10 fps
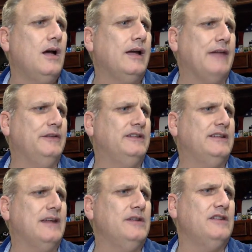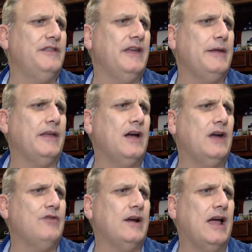Kathleen says, I missed a thing about the
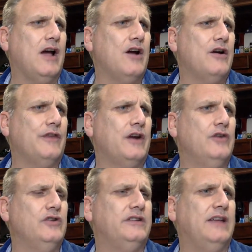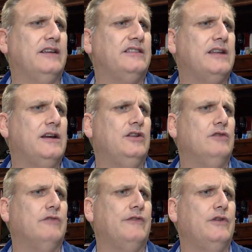contract. I thought I heard you say to send it to
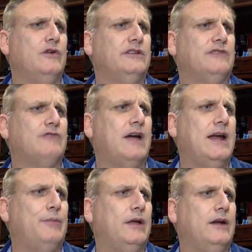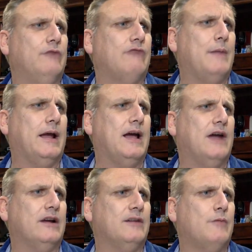you to review. Is this right? I plan to write my
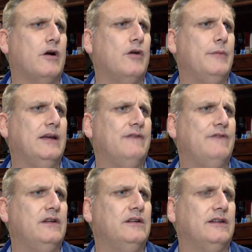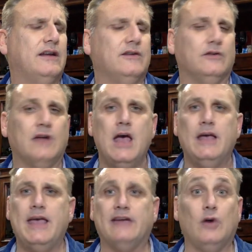contract tomorrow and begin fitness goals.
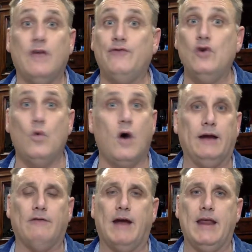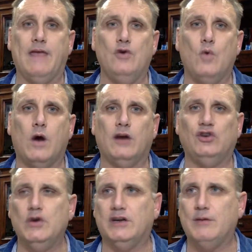Yeah, so if you want, right, if you want to
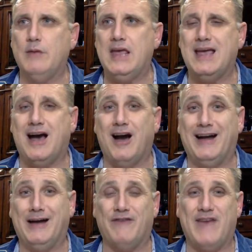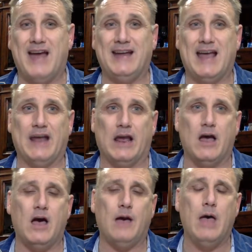shoot it to me on air at
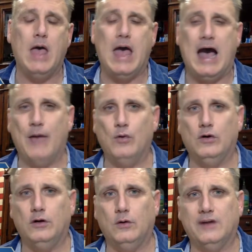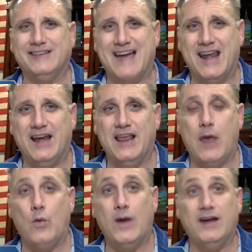fatdag.com, I will sign it in
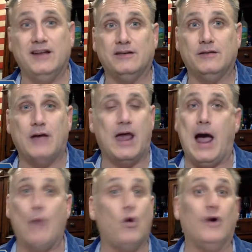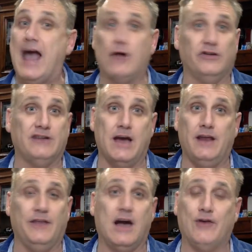a witness. I won't countersign
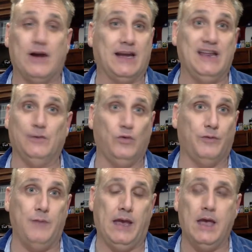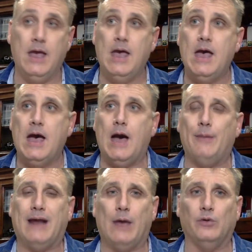it. The contract isn't with me.
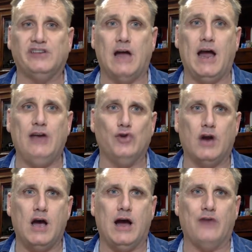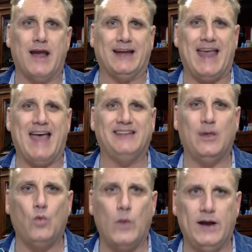But I will sign your contract as
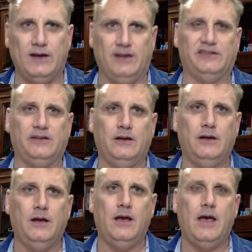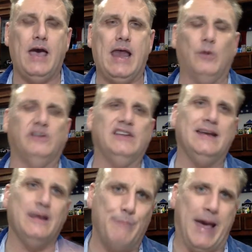a witness, and I will
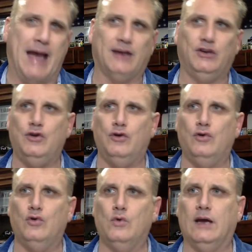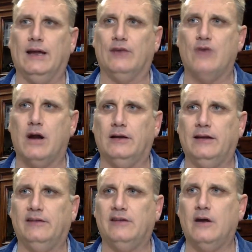send it back to you
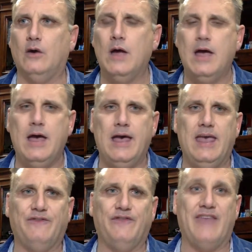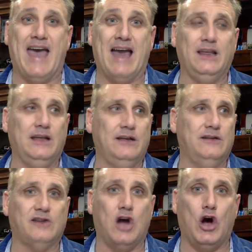electronically. So if that
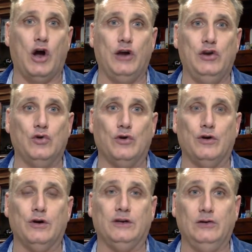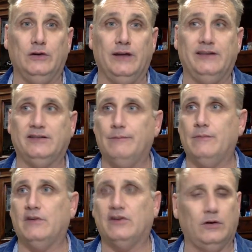is on your to-do list,
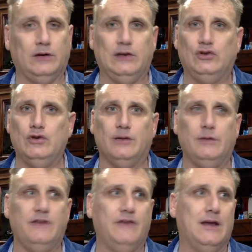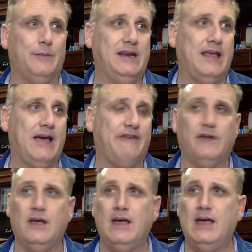certainly shoot it to me in a
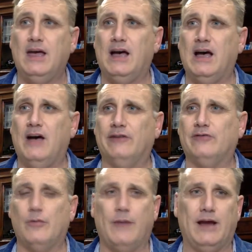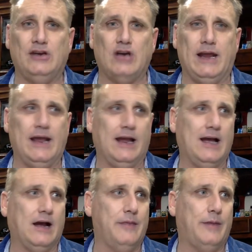PDF. I'll scribble my John
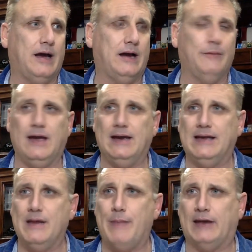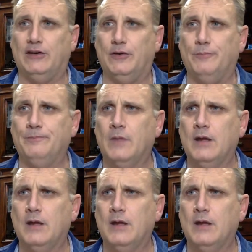Hancock on the bottom and get it back to you.